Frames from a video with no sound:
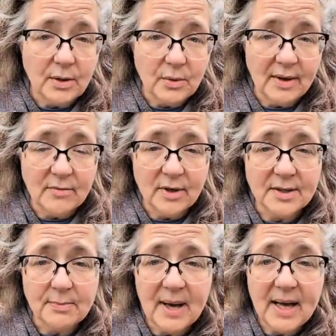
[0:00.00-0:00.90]
whether you
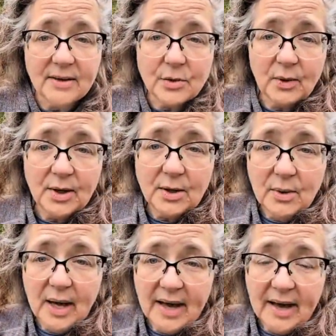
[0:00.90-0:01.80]
have raised beds,
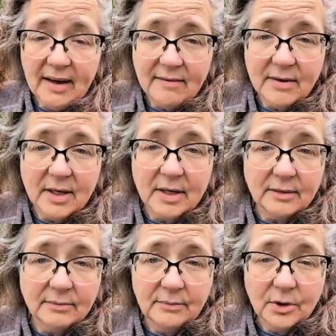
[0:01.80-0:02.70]
whether you have
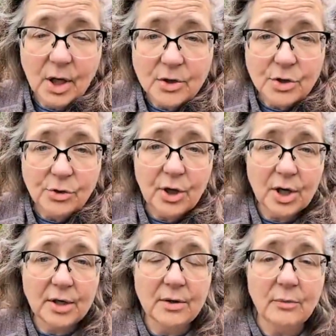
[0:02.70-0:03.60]
a
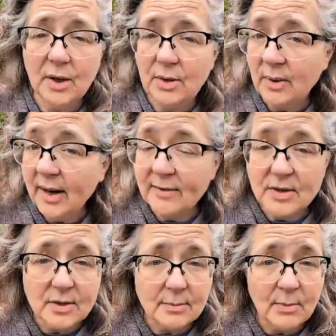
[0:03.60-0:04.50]
larger garden, whether you
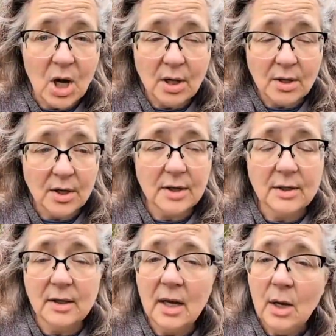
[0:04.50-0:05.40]
have a small
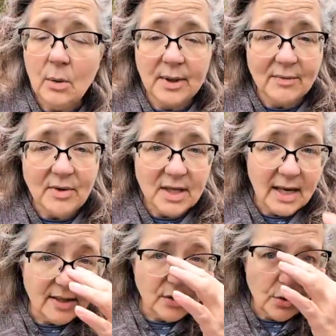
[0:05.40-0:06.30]
garden,
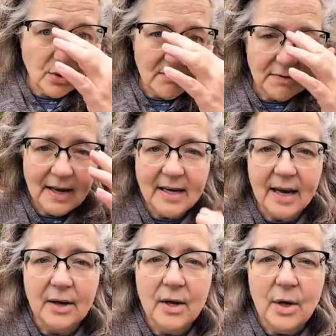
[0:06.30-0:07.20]
whatever the case, you can
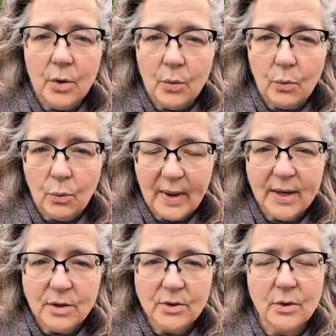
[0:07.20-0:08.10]
find out
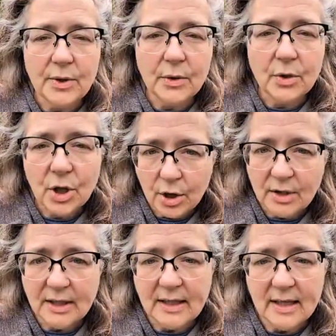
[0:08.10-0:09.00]
where your soil
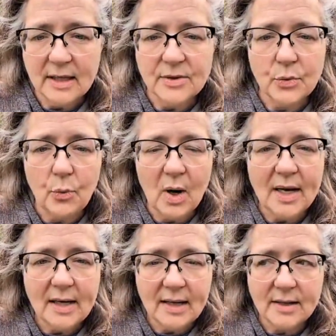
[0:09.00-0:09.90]
currently is,
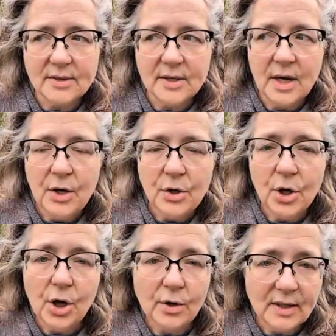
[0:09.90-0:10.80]
what its
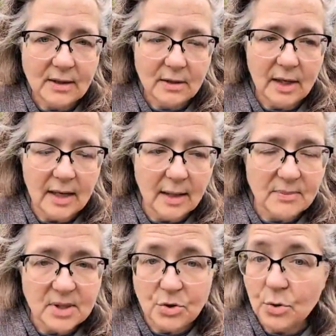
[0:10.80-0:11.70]
current
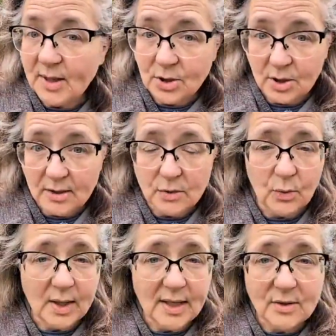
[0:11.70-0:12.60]
um, situation
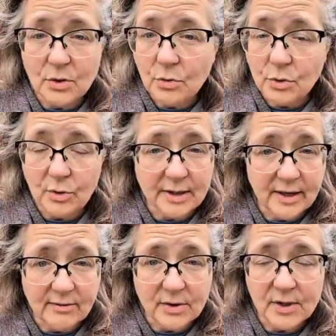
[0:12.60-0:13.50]
is, what its
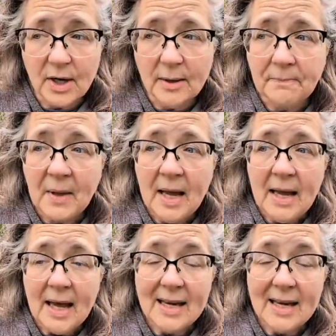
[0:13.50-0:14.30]
nutrient levels are.